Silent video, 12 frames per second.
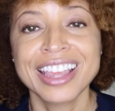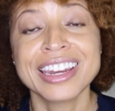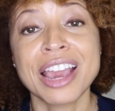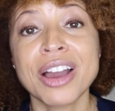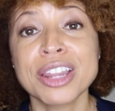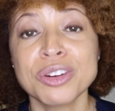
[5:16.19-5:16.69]

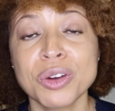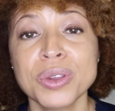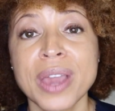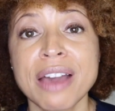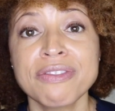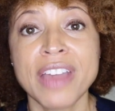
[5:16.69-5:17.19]
Now, I know
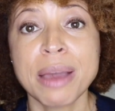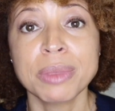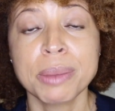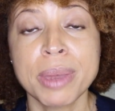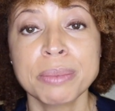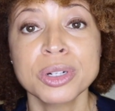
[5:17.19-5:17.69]
you have
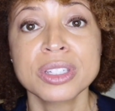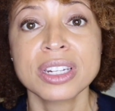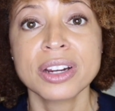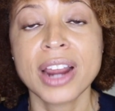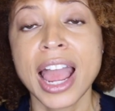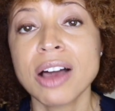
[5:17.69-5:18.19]
family members
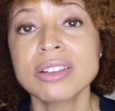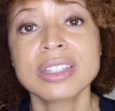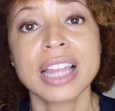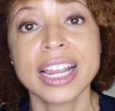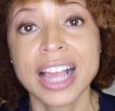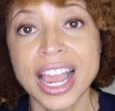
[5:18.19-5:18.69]
in your house
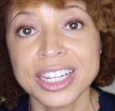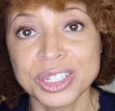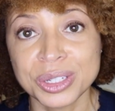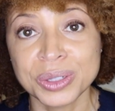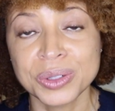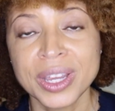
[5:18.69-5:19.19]
like I
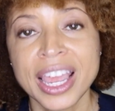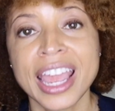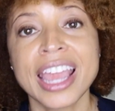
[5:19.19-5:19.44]
do,